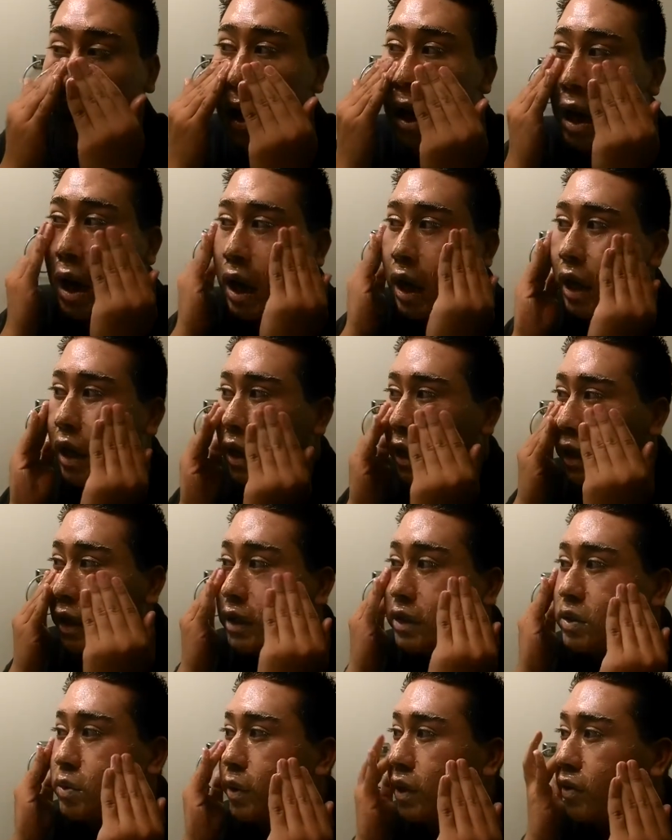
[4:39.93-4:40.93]
And it
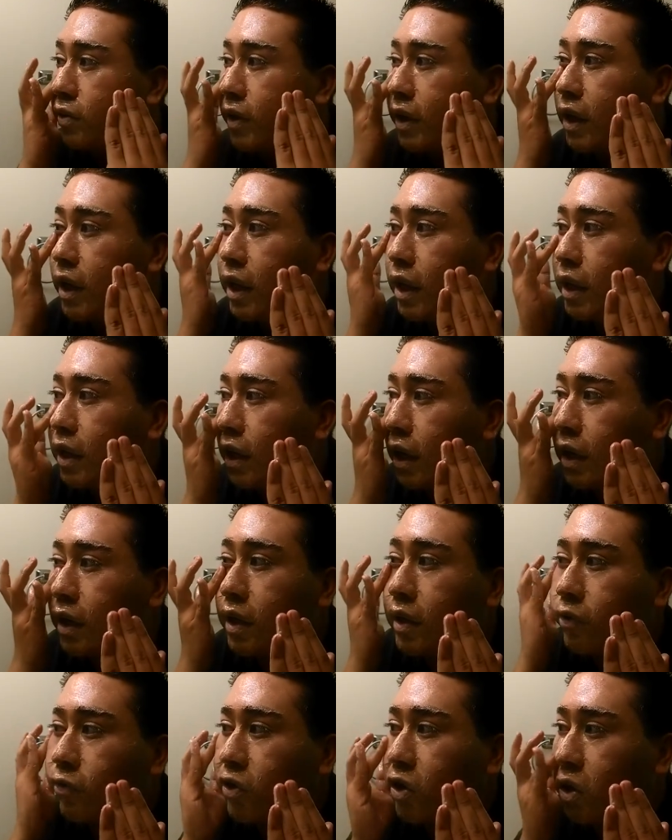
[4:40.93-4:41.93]
gets rid of it, and
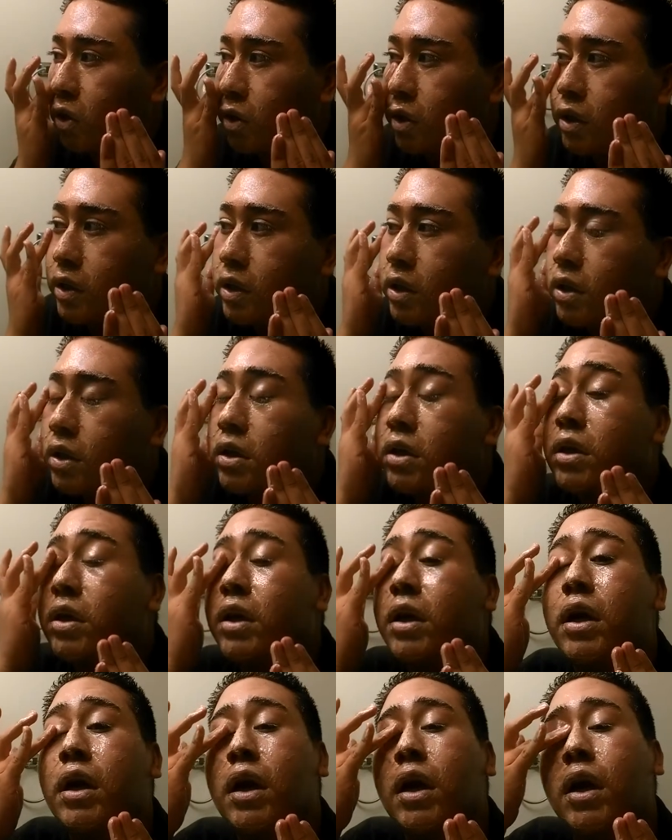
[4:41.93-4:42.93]
if y'all could,
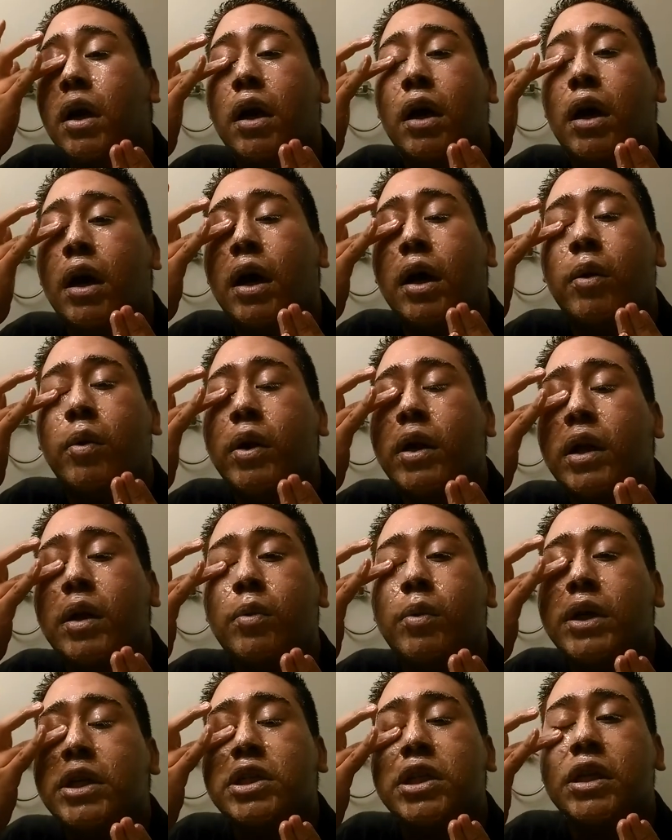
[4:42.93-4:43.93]
I really
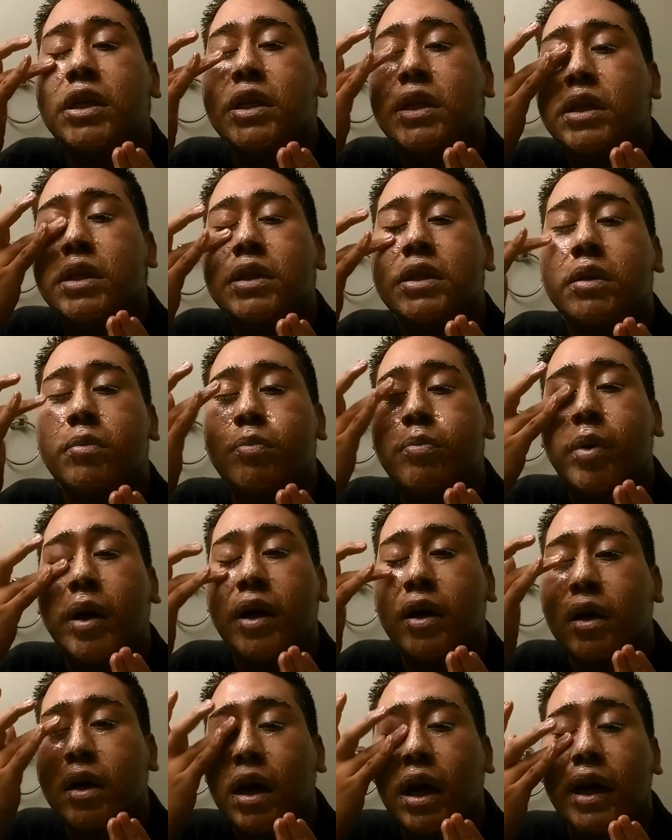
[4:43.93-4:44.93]
wish I did this in
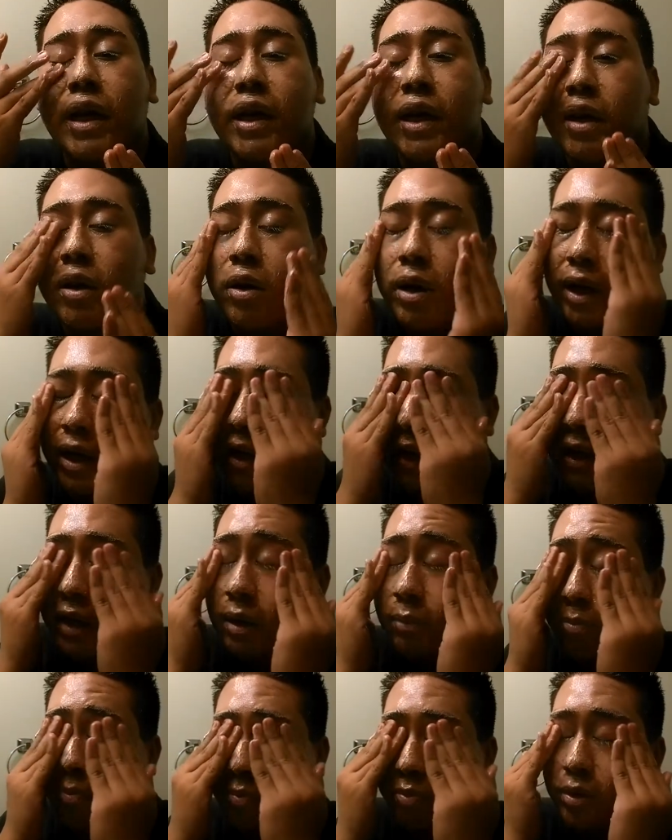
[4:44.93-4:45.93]
better lighting or I had like
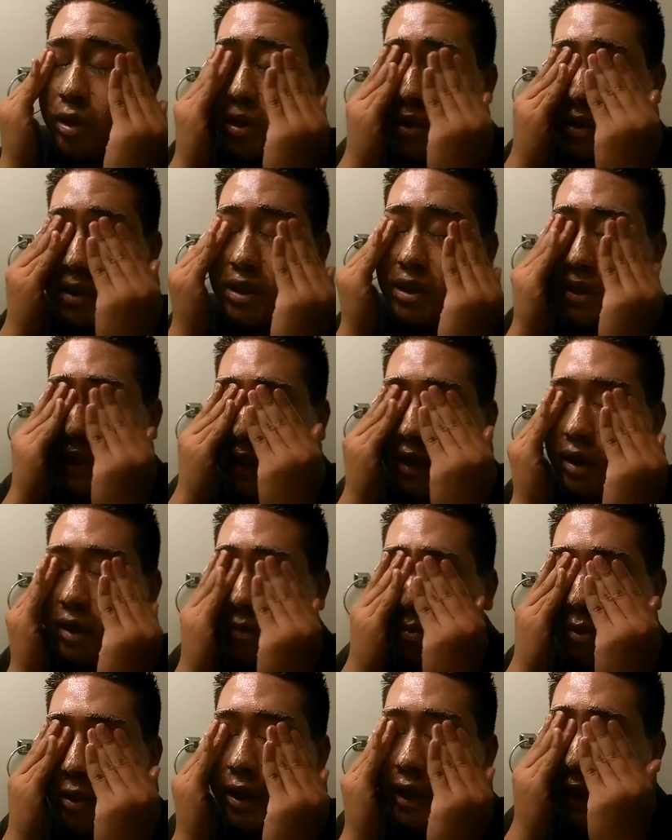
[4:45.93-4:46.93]
a good
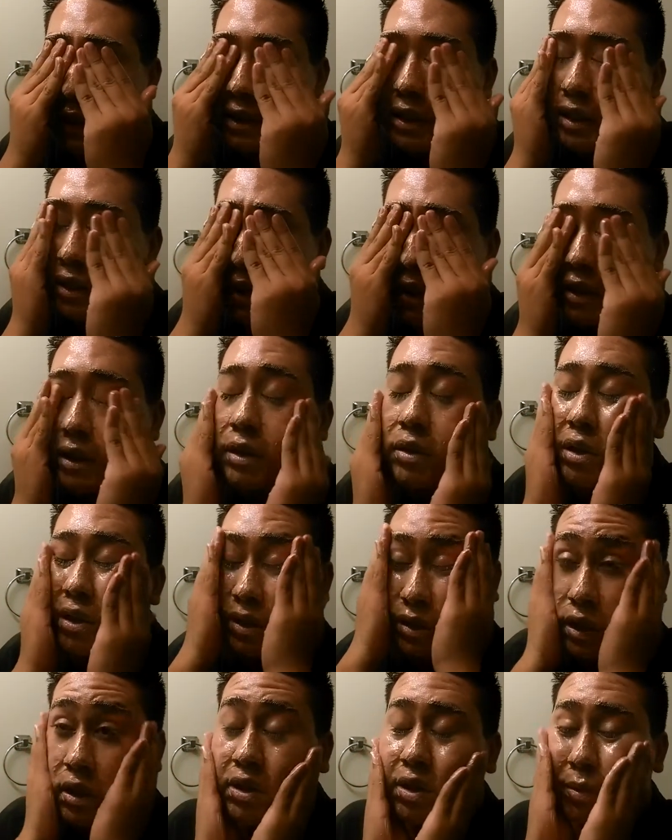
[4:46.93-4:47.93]
setup or I had that thing else
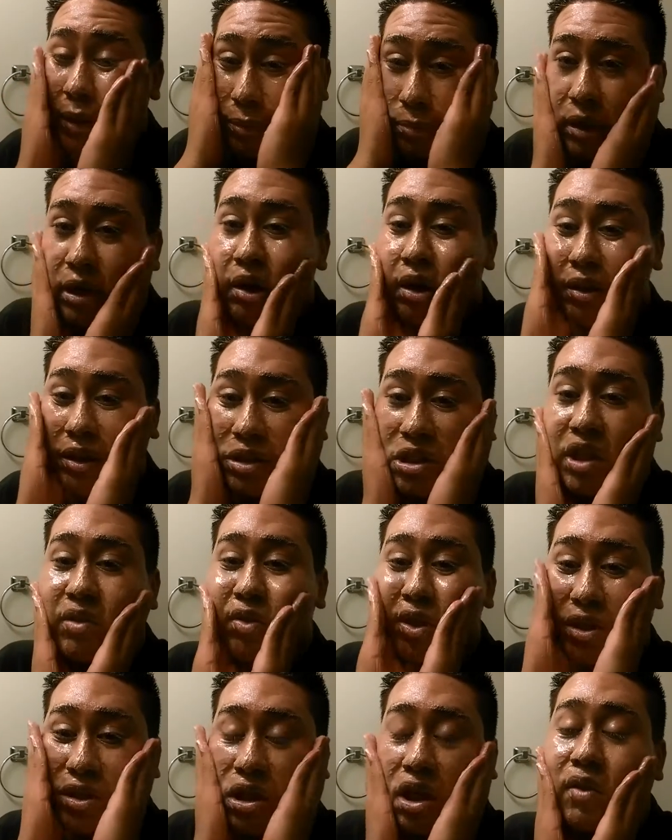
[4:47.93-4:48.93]
stuck to my mirror in the Jeffree
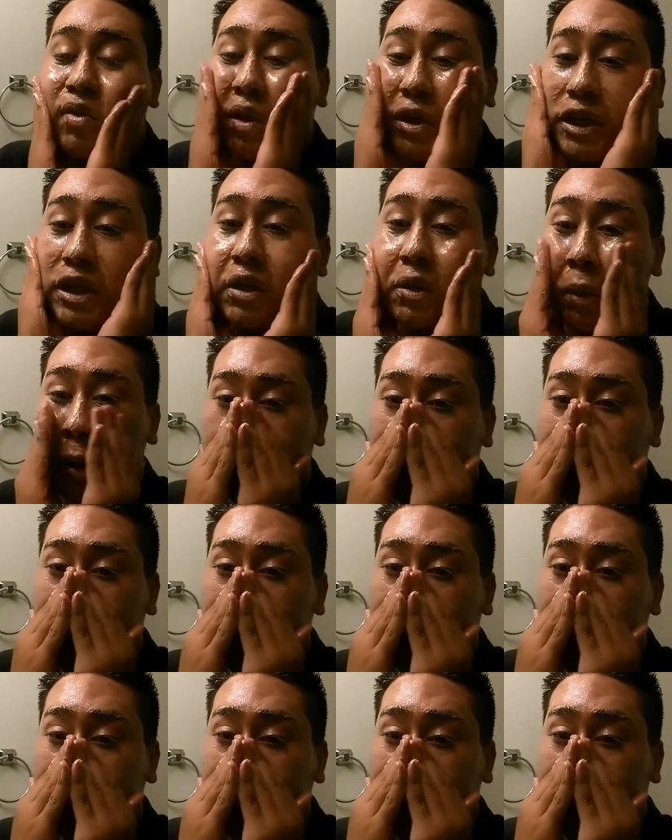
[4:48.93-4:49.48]
Star video.